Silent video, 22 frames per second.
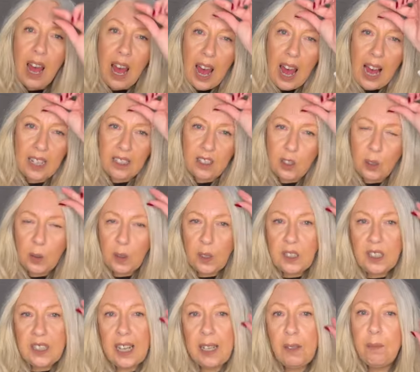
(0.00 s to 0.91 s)
and do the
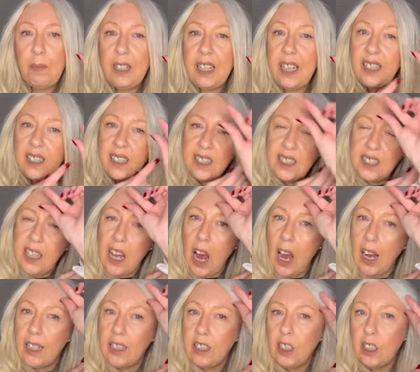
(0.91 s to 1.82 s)
same the other
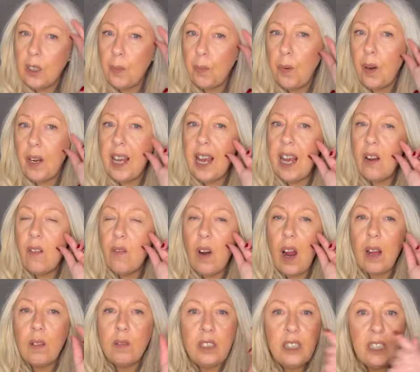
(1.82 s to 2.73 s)
side. Just bring it
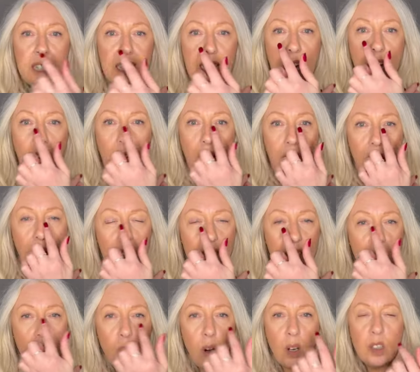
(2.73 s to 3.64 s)
around here and
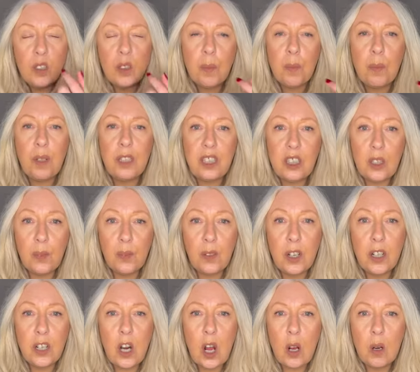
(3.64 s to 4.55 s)
across the bridge of
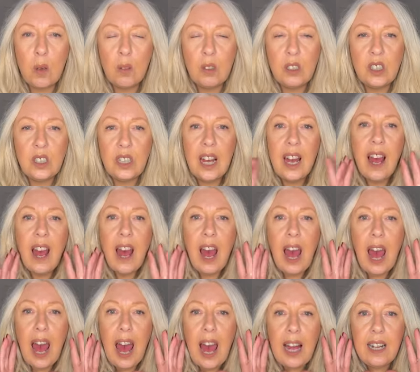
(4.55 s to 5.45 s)
your nose.
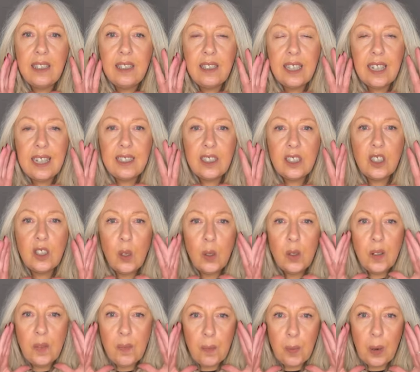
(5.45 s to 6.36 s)
And it
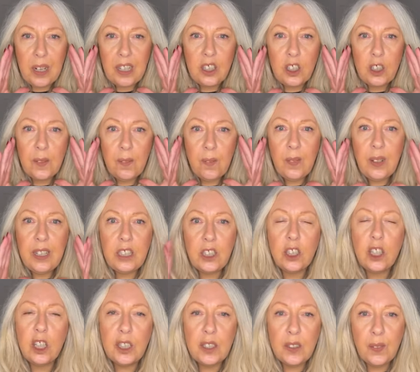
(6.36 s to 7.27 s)
sort of brings your
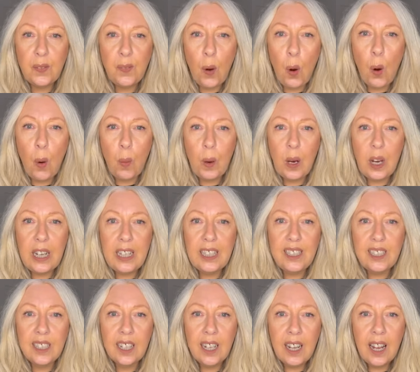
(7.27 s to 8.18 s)
features forward
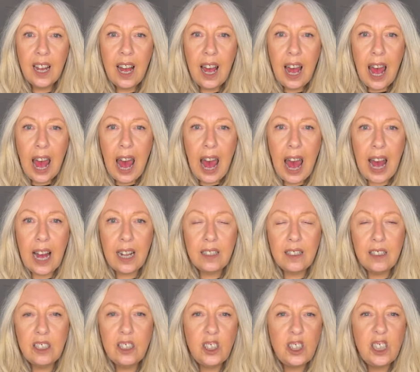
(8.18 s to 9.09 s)

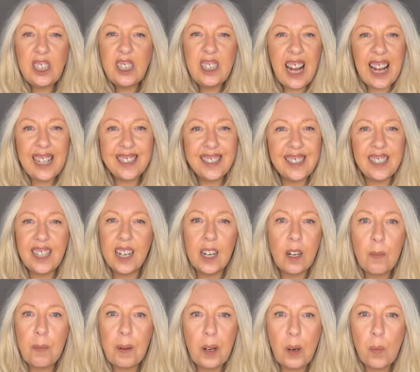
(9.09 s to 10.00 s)
and just adds a
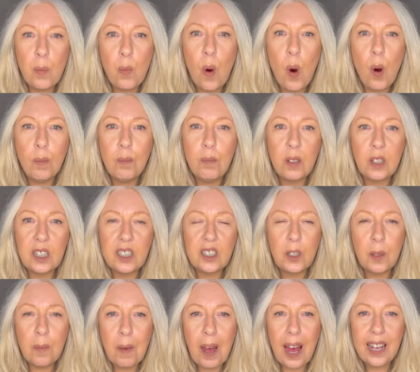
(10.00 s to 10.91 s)
little bit of warmth
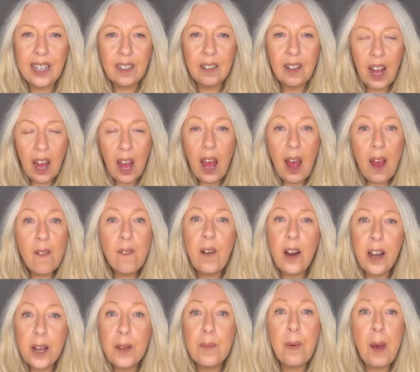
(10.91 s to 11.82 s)
to my
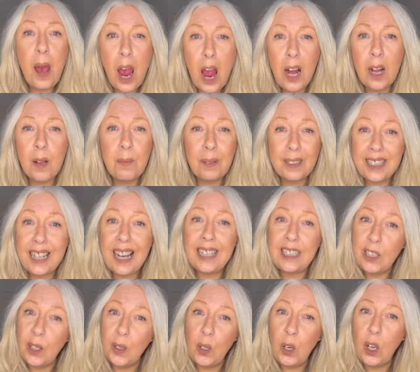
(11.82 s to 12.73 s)
very pale
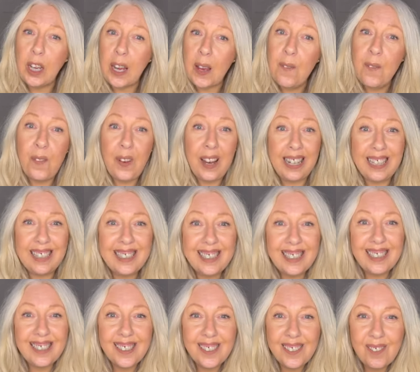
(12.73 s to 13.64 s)
potato looking
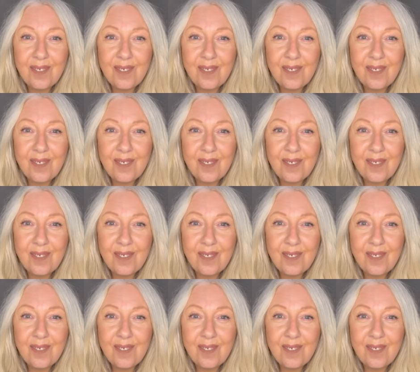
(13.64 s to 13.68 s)
face.